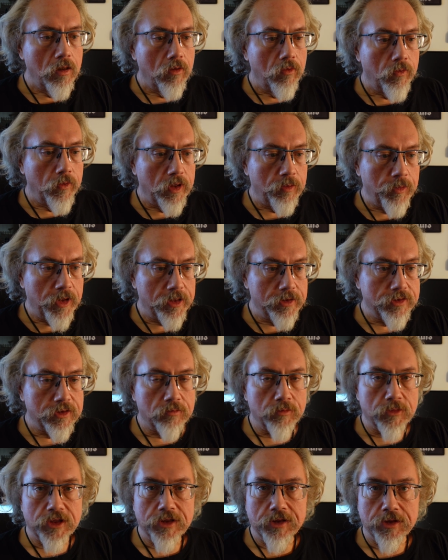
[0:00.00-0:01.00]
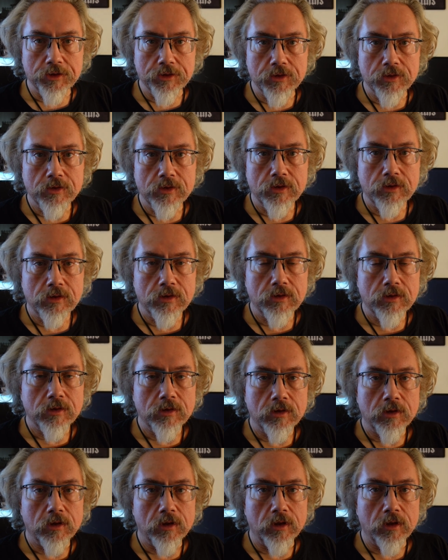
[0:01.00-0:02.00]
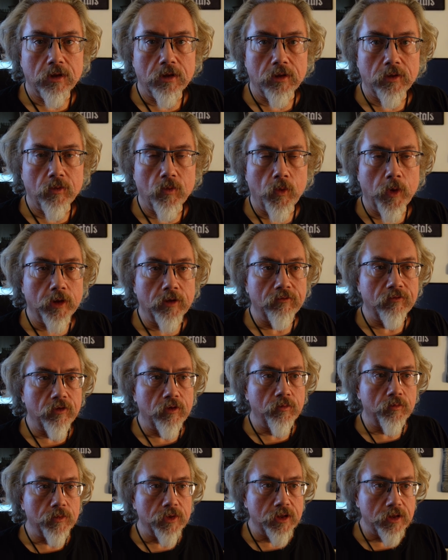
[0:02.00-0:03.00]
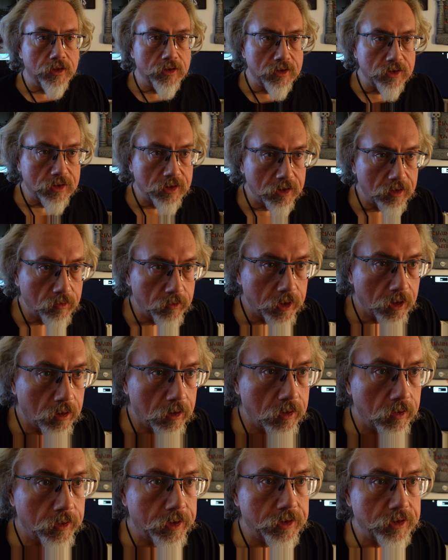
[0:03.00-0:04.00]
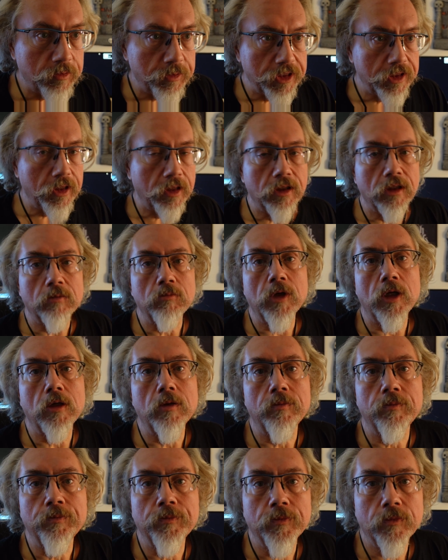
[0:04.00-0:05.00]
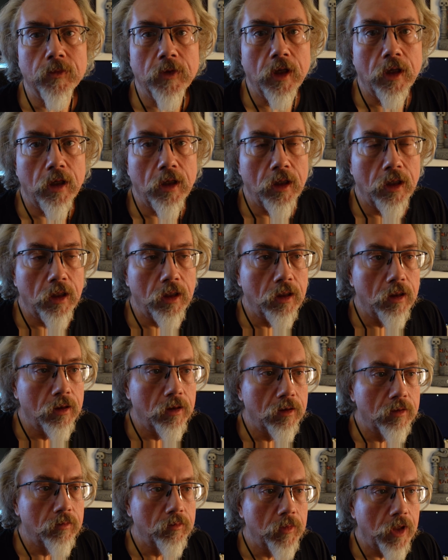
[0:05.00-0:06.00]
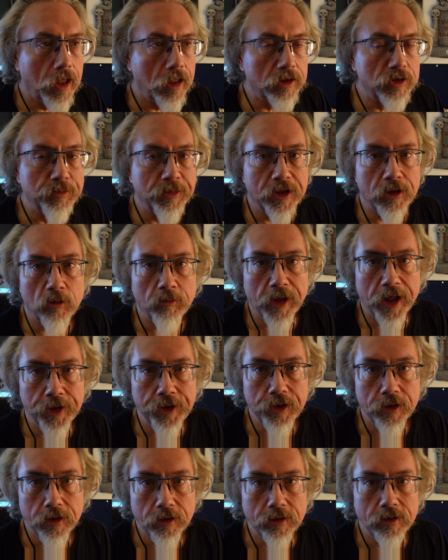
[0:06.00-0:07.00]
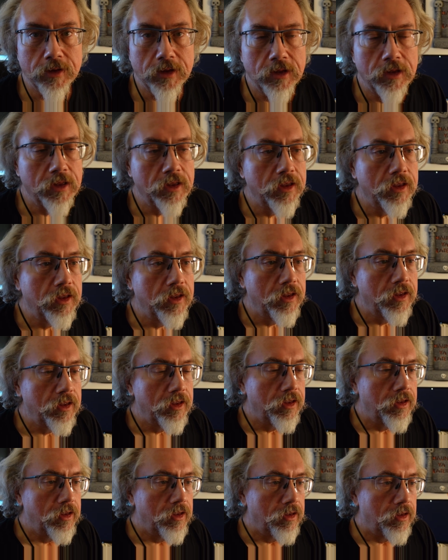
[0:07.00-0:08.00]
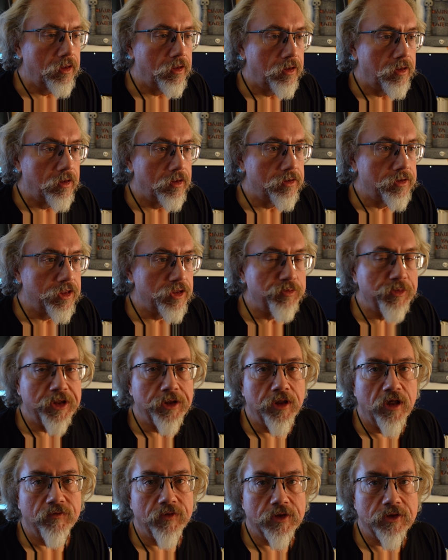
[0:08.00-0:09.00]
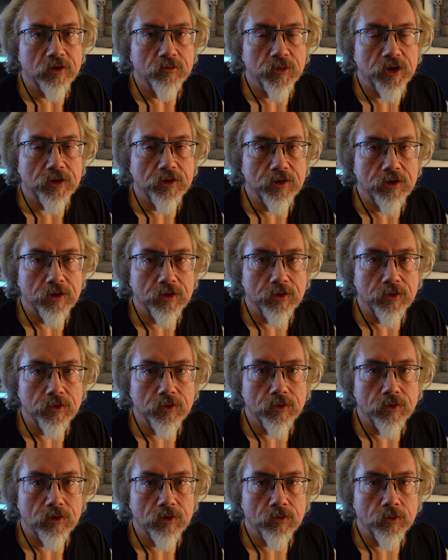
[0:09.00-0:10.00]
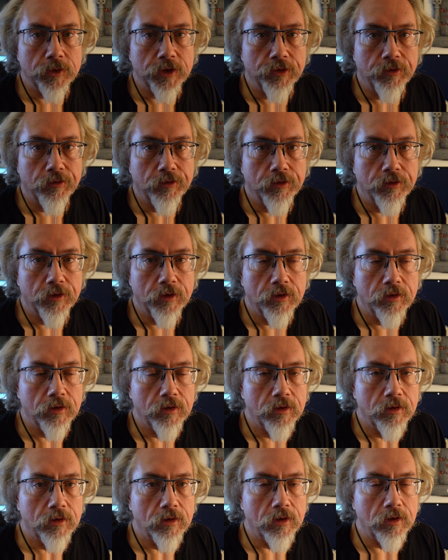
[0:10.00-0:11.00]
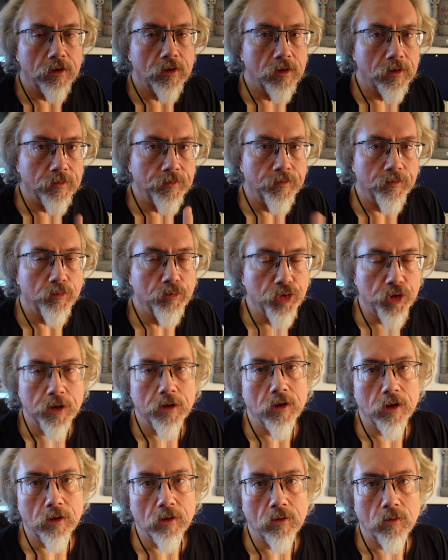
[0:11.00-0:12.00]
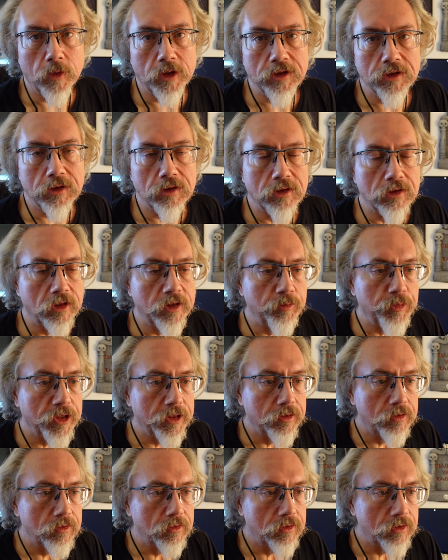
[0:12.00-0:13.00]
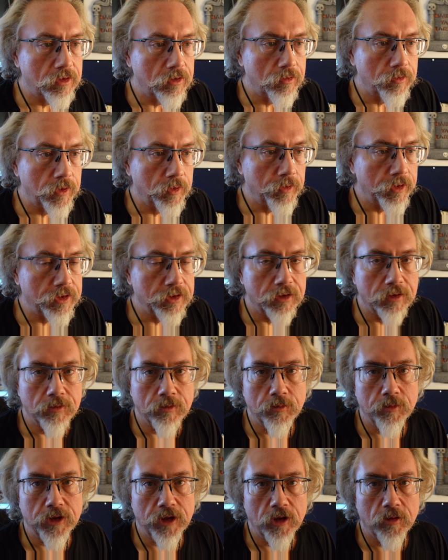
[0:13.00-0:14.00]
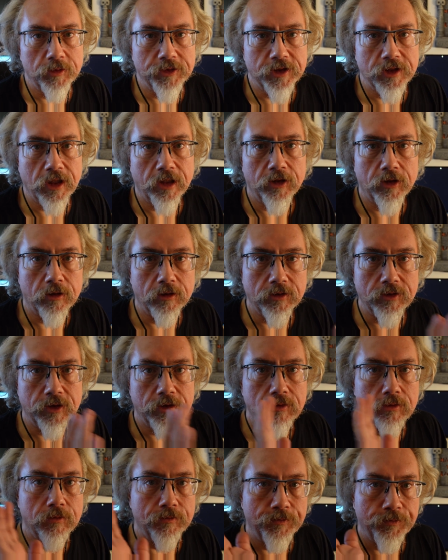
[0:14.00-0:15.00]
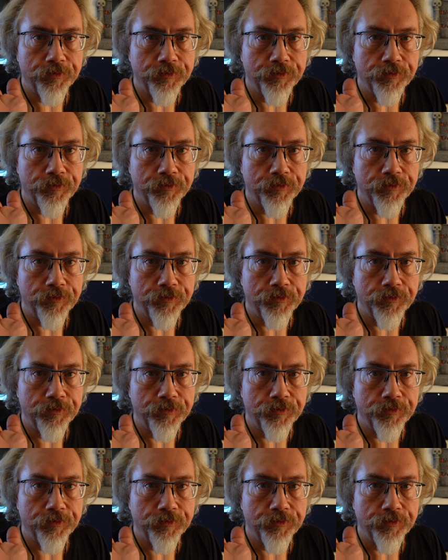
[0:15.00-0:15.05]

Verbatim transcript: we made some decisions. Uh, one of them is that we are going to be getting mom a hospital bed. Uh, she's been having some issues with um, breathing when she's sleeping, so we want to be able to get her to